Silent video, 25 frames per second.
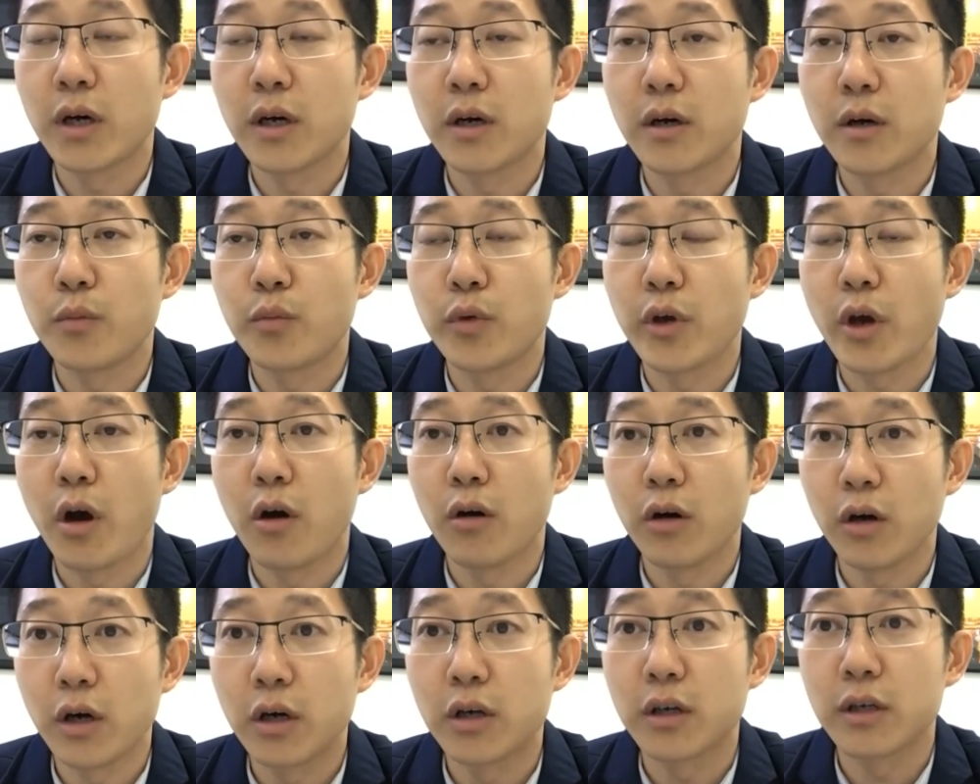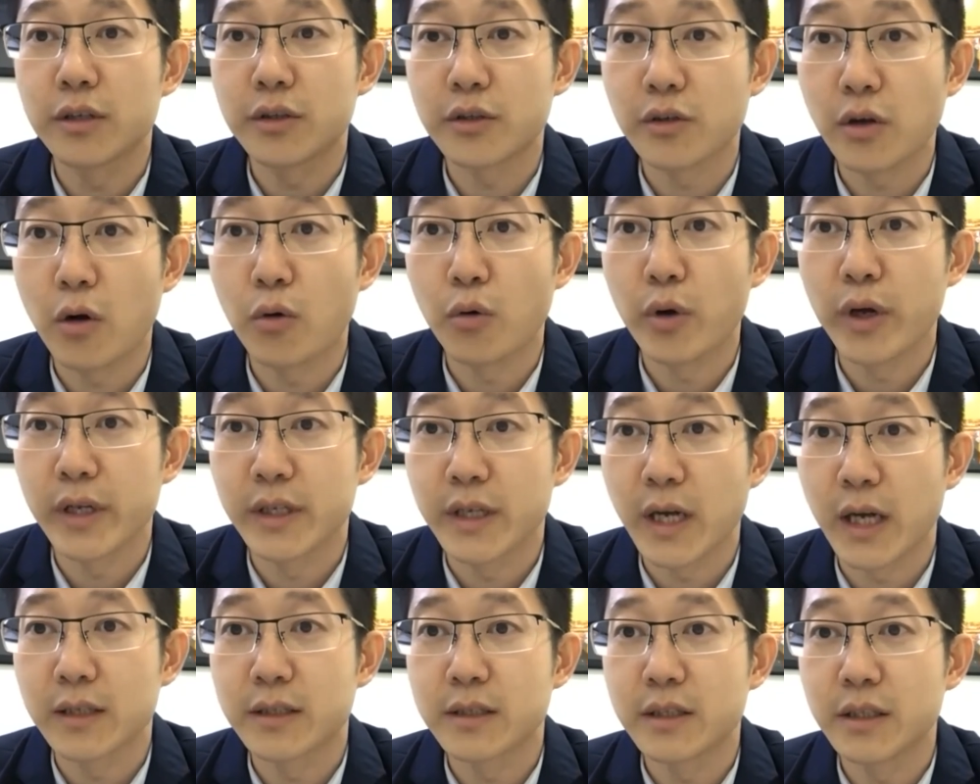we all heard a story
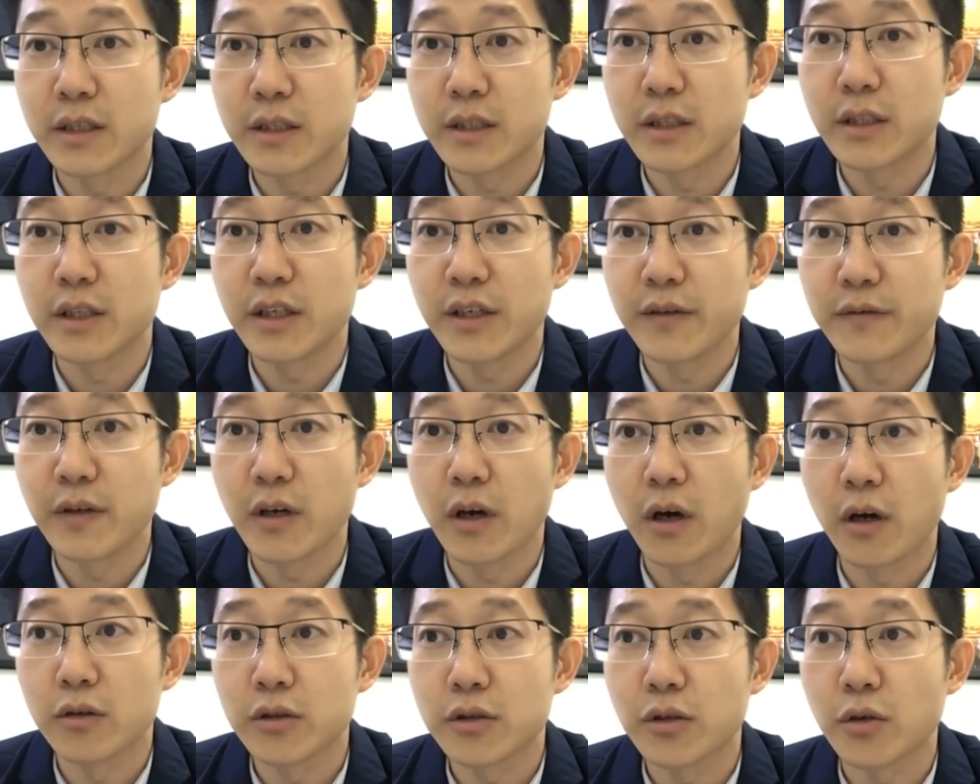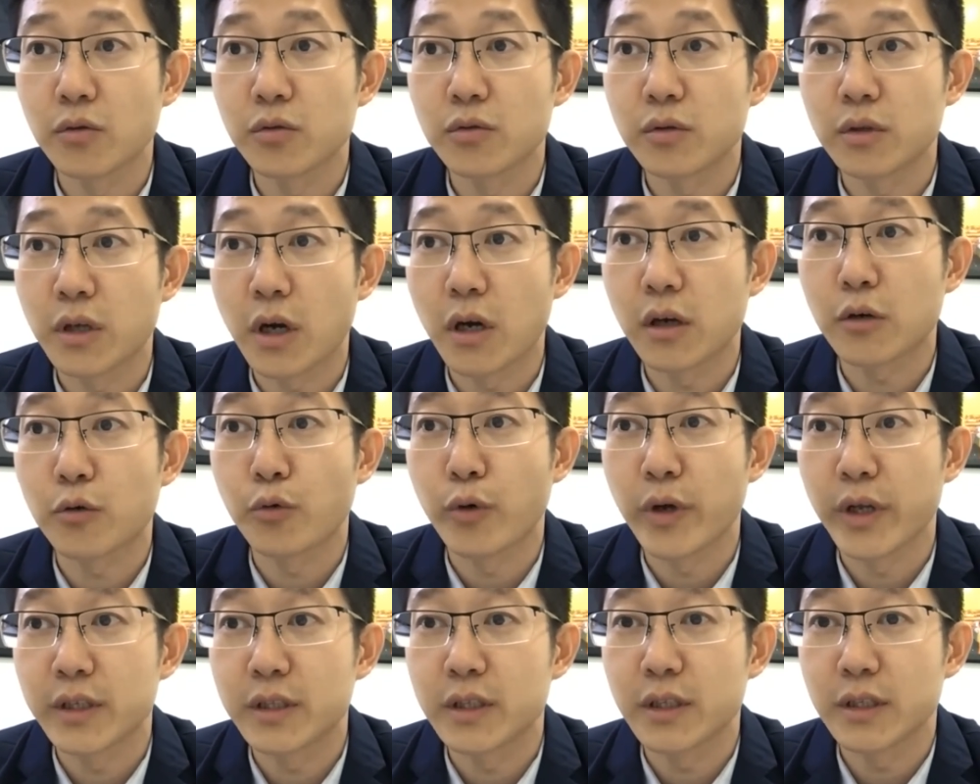that CCTV also
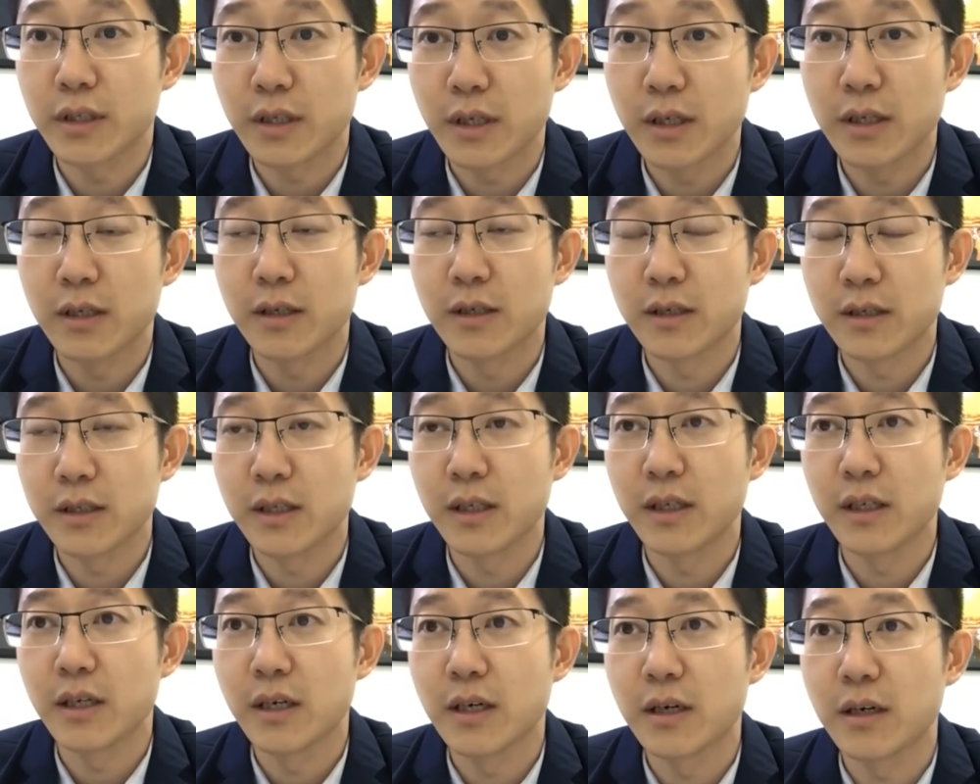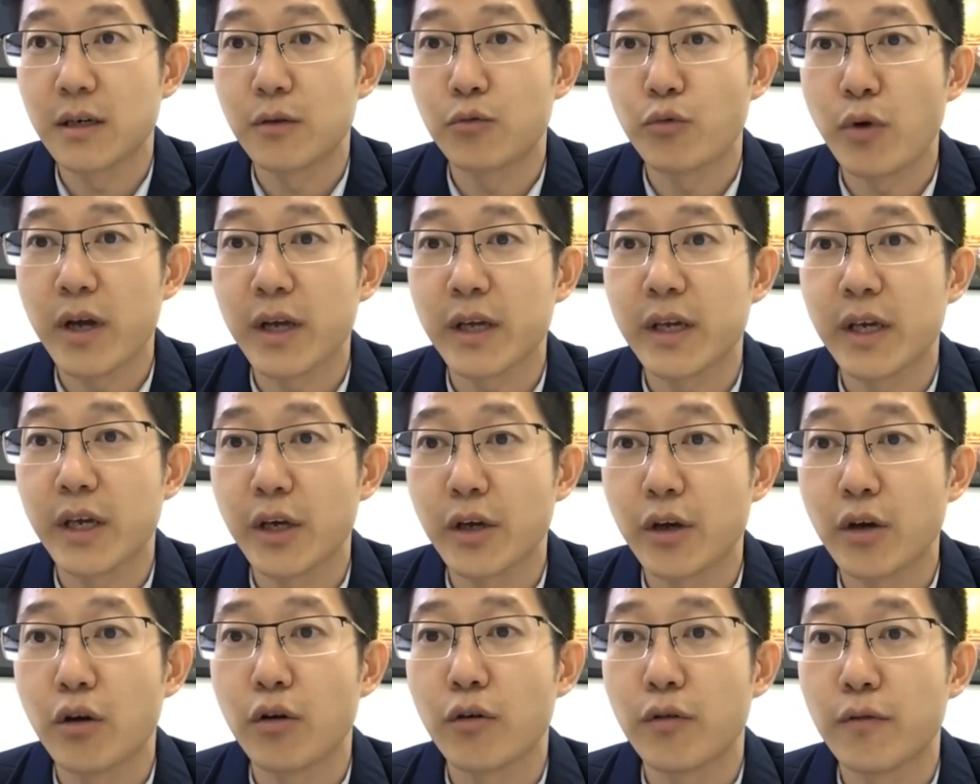downgraded the
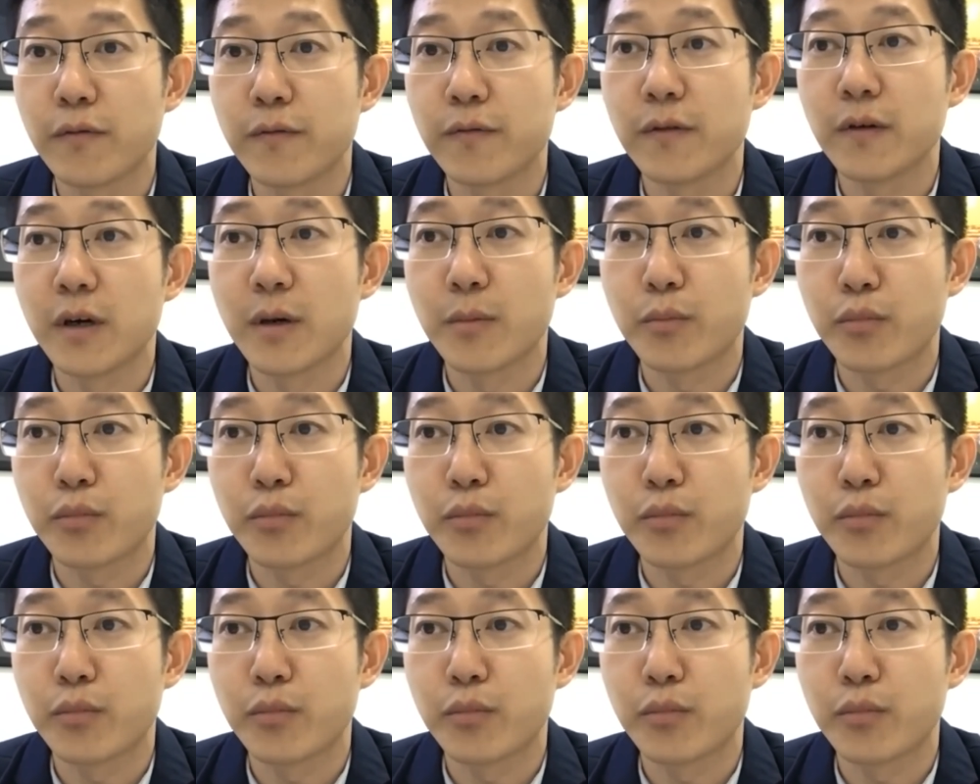ranking of